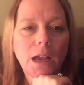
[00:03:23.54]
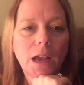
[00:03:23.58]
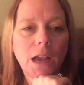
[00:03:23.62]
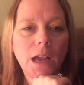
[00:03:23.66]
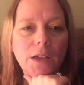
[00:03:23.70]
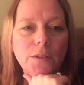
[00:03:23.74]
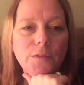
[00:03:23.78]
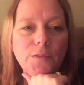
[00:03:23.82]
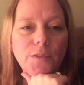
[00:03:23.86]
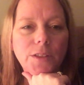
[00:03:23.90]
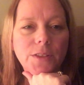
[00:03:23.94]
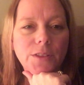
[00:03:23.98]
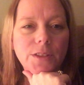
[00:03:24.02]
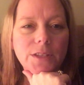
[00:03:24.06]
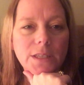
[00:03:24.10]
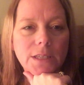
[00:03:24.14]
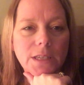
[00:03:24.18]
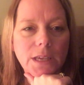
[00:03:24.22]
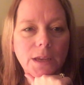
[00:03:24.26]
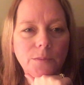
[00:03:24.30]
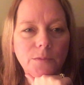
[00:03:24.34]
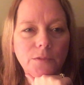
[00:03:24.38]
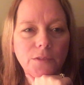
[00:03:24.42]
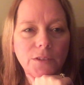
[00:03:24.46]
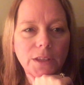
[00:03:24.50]
I felt the
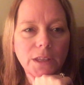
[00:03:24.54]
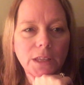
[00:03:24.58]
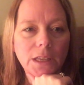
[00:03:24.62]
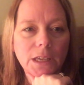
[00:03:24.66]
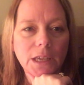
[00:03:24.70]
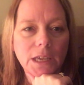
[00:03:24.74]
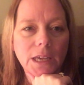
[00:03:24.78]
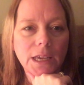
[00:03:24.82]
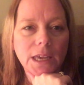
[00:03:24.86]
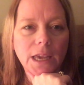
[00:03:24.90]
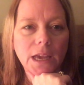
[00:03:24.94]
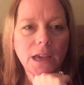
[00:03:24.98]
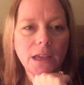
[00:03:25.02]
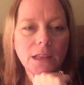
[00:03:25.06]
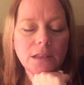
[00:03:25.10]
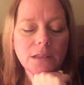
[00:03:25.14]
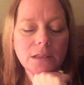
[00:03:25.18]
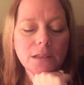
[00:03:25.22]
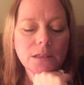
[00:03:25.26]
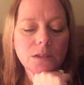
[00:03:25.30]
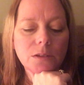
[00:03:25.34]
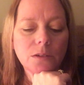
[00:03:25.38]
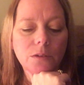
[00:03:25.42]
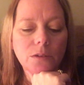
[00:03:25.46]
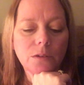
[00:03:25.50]
same feeling again,
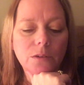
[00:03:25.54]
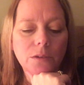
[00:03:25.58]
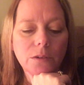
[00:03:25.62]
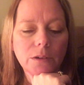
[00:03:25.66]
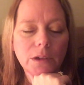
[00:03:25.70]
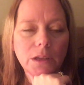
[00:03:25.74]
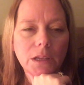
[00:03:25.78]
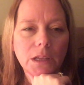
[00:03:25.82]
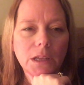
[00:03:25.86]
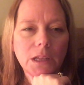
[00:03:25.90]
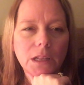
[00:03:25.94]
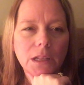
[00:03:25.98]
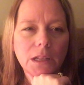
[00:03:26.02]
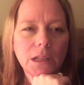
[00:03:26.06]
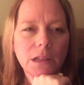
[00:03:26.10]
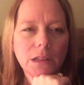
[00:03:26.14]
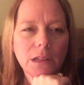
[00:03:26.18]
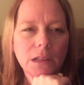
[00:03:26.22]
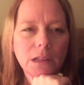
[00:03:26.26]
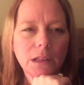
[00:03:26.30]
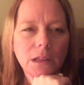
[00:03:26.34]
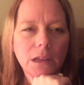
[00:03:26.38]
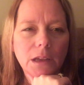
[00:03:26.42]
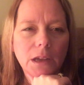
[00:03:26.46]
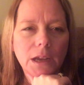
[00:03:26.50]
so
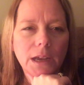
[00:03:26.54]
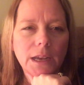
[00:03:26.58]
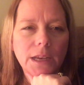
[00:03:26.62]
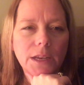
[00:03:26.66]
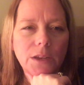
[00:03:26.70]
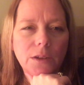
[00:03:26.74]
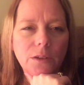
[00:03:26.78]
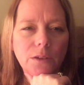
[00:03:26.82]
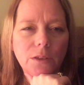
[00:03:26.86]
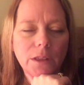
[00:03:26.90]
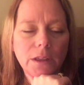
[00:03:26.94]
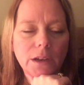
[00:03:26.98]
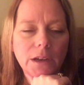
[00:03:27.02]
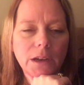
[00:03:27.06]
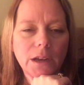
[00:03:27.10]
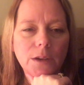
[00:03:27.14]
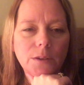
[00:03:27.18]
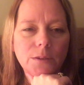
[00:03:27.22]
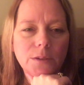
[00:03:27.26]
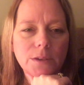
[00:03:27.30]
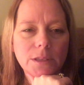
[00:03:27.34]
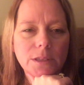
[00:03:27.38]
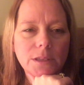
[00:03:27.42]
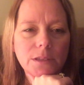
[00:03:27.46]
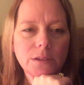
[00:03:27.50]
I knew that I
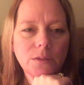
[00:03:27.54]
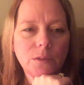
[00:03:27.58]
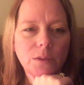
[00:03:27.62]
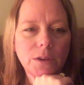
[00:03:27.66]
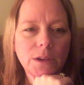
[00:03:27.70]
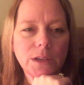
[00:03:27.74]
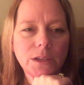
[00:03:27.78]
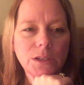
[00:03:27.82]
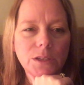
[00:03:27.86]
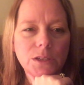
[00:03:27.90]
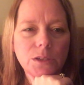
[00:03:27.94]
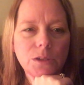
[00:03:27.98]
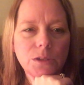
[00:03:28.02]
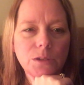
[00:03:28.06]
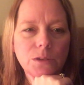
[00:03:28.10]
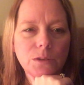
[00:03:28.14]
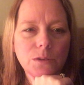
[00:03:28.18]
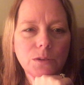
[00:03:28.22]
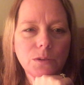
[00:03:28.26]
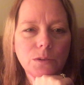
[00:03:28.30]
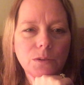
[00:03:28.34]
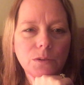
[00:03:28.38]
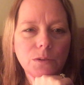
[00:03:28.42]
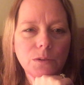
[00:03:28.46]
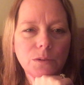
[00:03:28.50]
was going
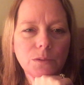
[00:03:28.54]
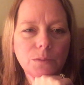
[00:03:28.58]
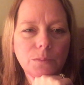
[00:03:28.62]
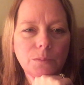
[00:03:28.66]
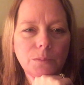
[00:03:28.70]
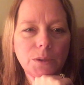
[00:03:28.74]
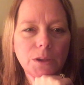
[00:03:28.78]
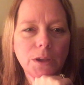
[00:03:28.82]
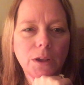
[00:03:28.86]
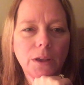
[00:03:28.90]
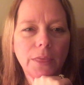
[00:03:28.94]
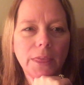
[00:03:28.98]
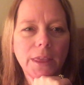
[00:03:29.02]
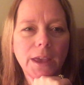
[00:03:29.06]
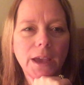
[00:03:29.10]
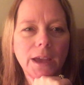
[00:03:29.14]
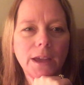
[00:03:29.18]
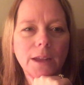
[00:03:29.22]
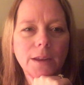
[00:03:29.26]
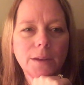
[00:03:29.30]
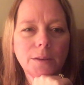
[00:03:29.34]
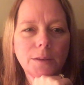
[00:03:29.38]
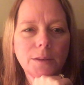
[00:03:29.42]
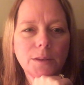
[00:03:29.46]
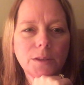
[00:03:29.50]
to be on
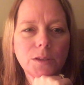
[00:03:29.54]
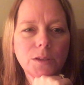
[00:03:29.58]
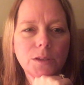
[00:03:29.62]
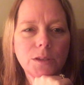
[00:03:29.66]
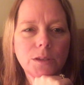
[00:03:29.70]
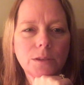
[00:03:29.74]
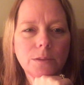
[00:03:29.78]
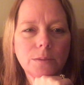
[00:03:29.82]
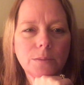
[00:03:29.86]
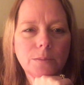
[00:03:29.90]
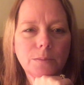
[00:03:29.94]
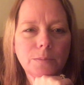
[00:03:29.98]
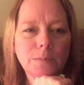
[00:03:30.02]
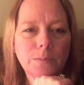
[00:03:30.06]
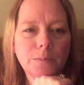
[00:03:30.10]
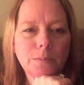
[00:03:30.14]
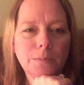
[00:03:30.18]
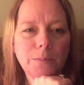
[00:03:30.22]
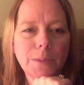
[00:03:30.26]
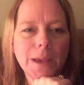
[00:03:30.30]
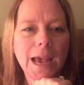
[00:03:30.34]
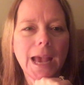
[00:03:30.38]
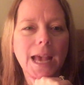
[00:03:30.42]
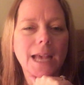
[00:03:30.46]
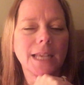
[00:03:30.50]
that
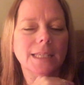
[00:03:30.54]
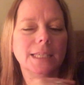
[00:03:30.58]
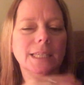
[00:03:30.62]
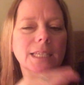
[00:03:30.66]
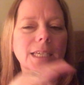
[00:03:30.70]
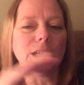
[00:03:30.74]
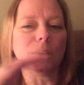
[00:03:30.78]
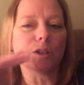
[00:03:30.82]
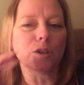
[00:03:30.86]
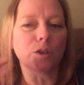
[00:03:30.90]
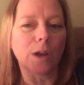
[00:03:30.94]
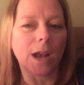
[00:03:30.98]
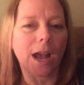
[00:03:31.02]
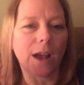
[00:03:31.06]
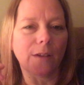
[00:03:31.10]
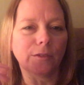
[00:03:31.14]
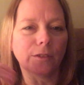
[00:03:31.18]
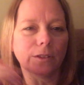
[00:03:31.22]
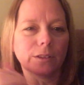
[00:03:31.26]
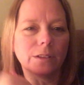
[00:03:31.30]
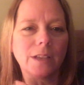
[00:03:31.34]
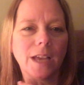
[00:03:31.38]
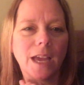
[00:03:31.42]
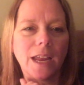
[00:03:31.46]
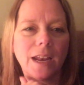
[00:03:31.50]
passing
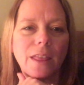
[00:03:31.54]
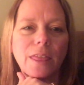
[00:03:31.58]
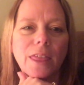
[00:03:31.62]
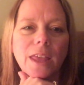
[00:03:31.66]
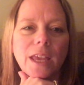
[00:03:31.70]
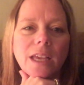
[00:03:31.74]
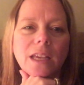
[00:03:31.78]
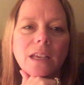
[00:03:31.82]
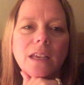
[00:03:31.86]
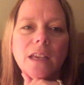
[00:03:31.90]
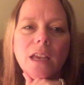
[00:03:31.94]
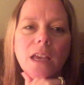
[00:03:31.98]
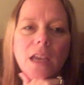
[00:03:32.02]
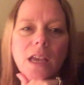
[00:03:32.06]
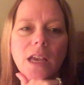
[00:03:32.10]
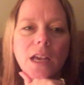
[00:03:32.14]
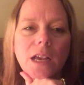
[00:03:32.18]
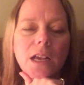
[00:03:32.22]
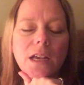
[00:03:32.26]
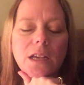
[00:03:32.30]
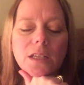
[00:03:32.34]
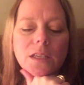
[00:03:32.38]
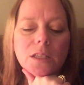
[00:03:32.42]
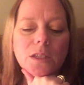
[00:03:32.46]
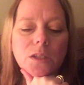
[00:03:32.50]
travel kind of thing.
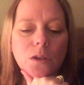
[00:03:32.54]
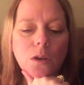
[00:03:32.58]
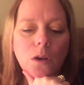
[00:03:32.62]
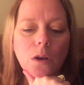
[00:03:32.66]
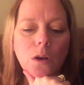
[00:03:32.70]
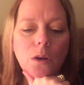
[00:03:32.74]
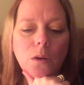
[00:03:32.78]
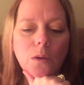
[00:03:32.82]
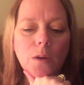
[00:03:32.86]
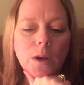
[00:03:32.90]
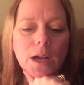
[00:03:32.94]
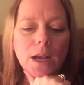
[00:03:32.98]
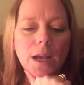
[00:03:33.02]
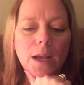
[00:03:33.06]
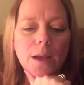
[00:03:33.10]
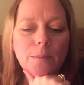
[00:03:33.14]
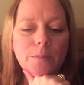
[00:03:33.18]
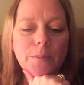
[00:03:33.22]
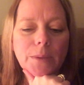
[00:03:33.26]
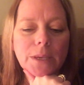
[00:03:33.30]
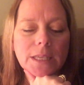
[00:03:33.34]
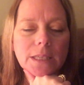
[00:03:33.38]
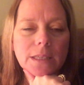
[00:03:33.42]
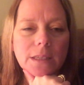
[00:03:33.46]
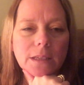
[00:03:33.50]
So
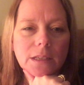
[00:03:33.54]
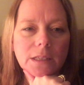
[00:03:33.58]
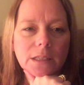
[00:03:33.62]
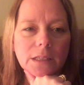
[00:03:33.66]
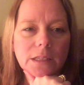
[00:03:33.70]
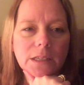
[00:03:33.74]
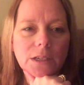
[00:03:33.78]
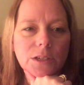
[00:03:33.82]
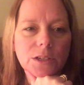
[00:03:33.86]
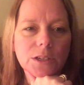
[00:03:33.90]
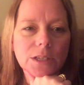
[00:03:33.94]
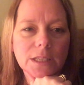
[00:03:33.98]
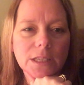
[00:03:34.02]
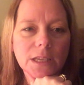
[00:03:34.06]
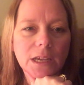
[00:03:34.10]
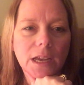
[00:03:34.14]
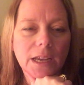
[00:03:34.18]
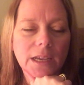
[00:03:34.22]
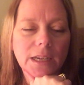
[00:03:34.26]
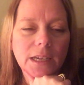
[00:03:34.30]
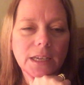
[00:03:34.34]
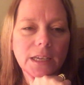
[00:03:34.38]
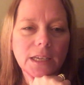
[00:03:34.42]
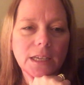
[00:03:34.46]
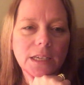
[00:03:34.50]
basically just
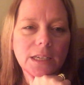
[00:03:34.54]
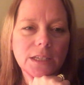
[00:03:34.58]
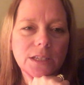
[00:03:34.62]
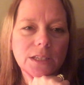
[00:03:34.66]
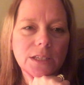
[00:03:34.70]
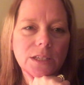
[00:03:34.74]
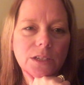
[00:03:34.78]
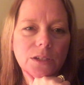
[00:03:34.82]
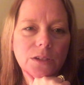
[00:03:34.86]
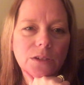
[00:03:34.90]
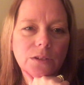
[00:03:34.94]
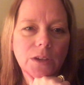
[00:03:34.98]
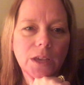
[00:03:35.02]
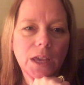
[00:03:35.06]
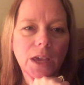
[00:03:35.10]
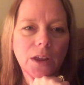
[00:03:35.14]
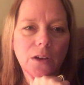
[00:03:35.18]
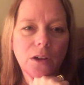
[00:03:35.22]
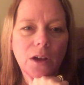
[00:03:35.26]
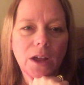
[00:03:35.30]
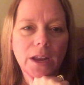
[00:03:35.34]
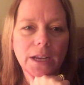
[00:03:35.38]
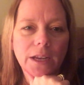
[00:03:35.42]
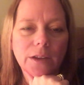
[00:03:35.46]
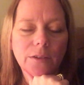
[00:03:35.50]
kind of needed to get
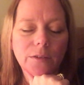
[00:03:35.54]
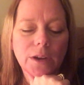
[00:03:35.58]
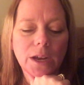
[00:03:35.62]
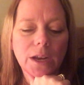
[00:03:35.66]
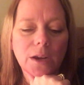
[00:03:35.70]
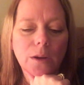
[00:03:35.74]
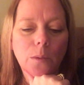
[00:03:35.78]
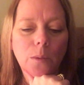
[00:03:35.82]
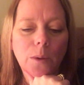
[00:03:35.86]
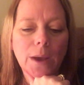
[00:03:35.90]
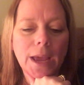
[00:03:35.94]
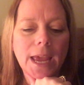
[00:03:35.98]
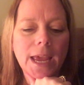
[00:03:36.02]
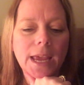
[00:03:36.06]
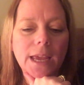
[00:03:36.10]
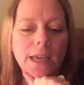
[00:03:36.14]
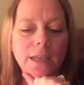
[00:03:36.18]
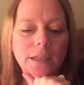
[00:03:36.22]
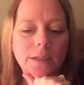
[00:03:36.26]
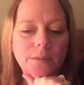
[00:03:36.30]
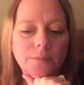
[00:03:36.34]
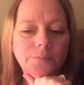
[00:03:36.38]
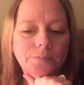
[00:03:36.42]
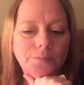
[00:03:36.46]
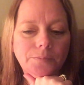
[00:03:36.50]
on it right away,
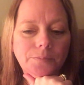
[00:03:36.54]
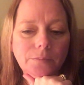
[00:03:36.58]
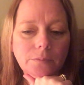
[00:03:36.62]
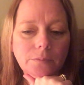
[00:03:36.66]
and